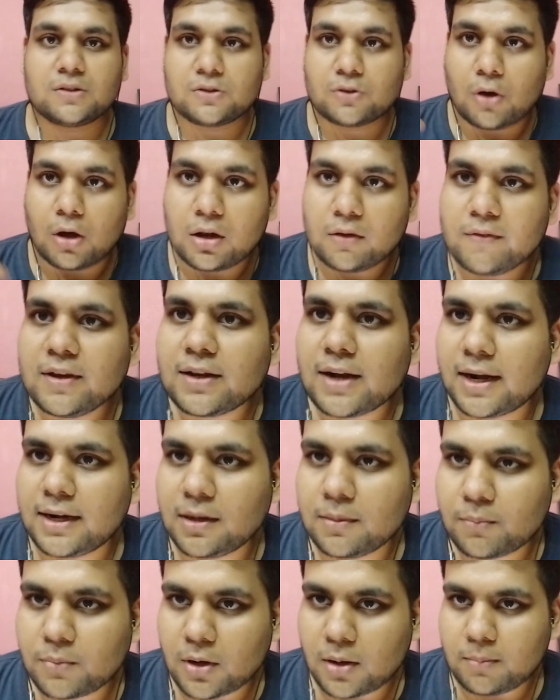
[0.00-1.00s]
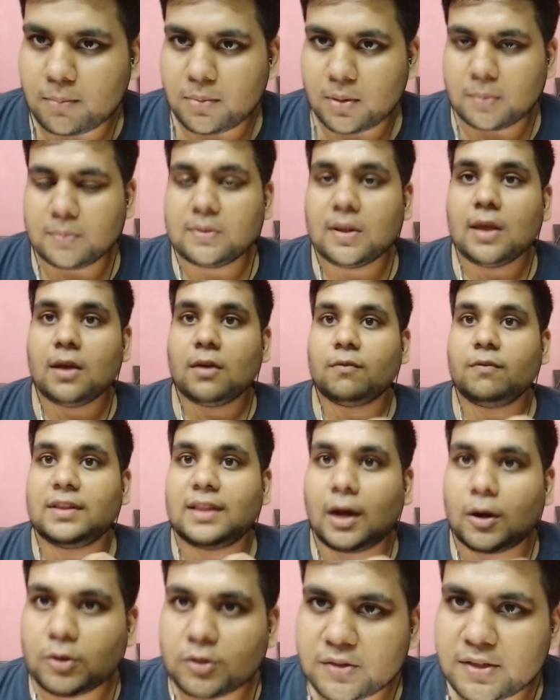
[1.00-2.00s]
solving random problems
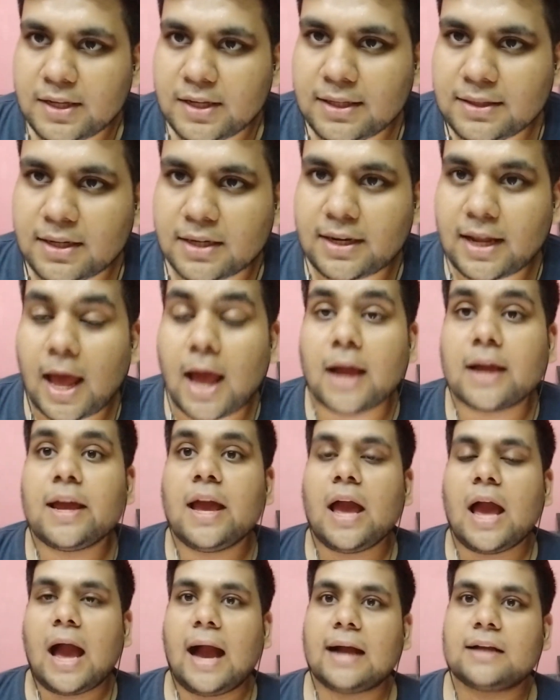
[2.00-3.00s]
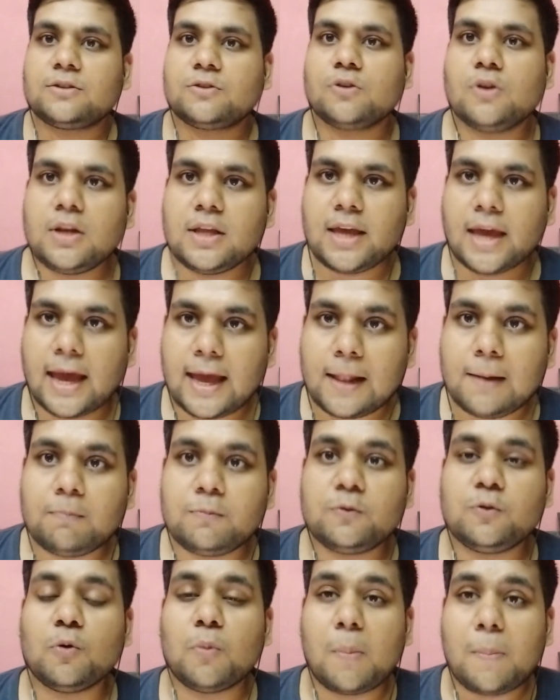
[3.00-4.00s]
without seeing the tag actually
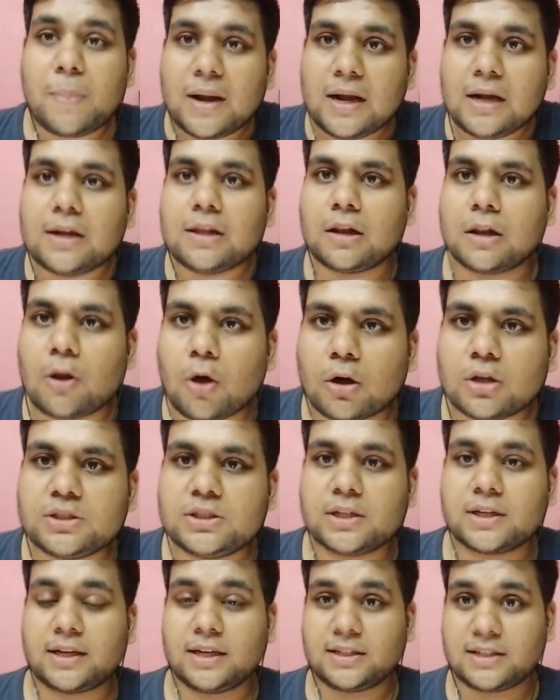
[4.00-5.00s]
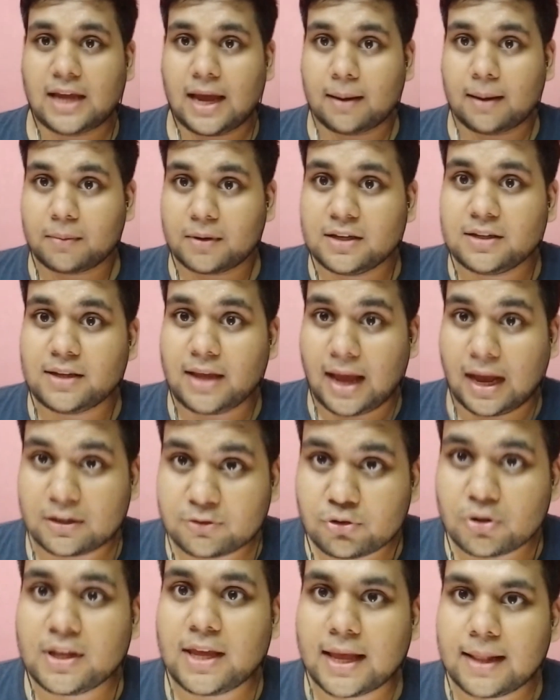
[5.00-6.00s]
helps you build logic. It
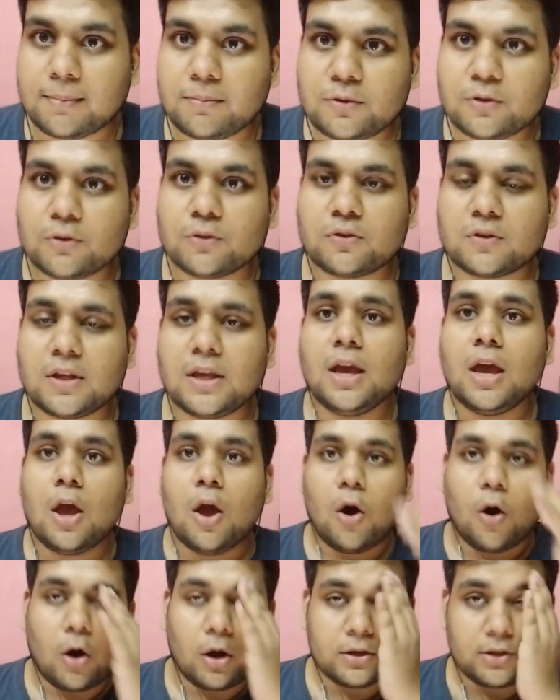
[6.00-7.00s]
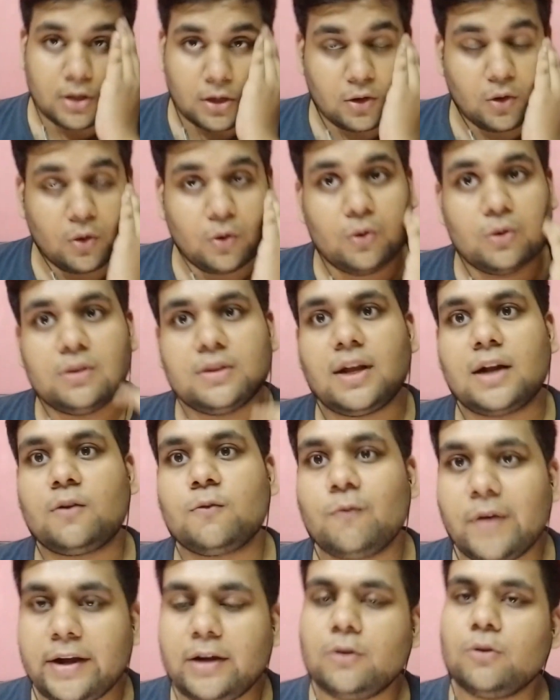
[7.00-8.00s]
actually helps you see on your own that
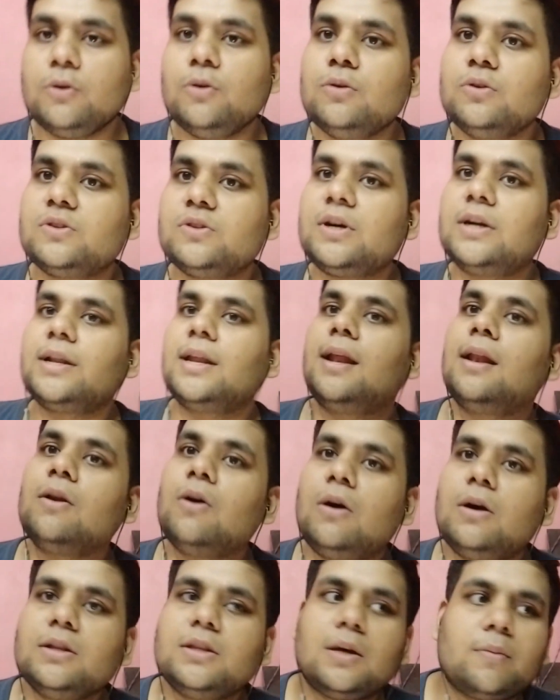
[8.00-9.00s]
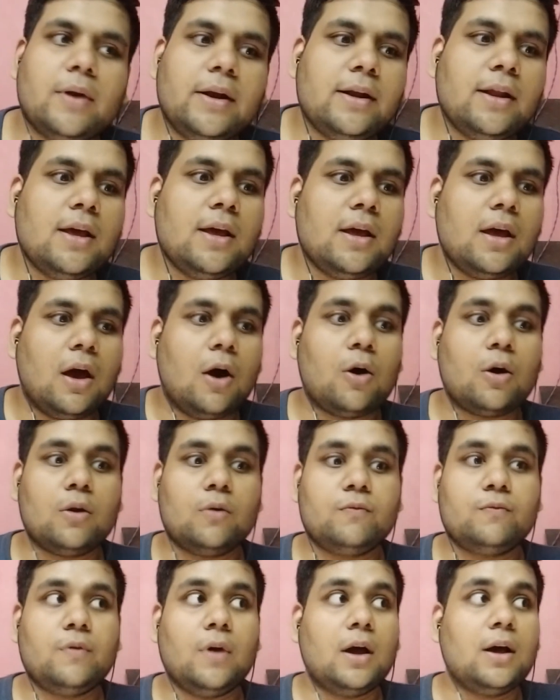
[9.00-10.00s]
when to use certain algorithm, right?
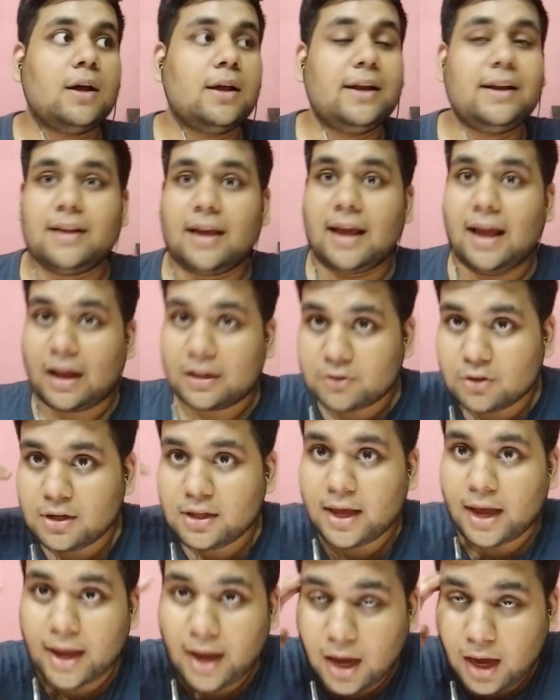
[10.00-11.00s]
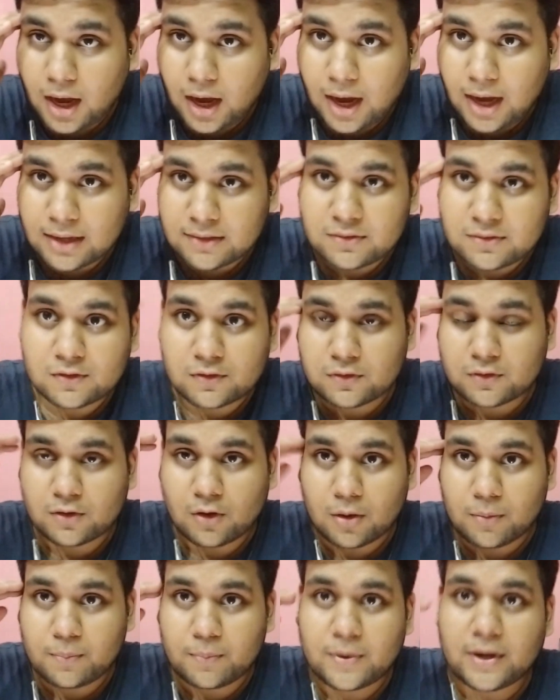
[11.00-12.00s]
Or it actually asks
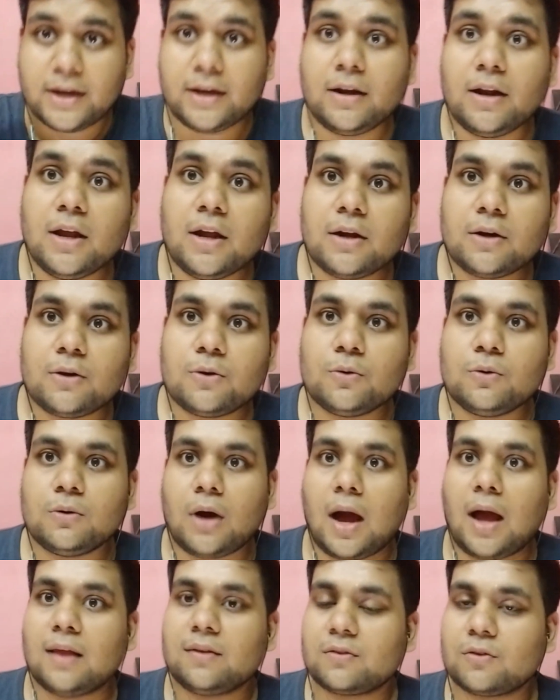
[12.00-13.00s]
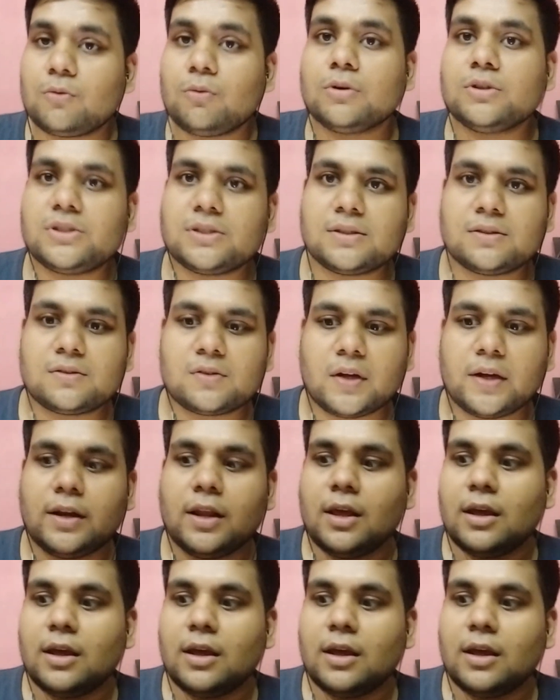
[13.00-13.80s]
your brain to ask questions, right?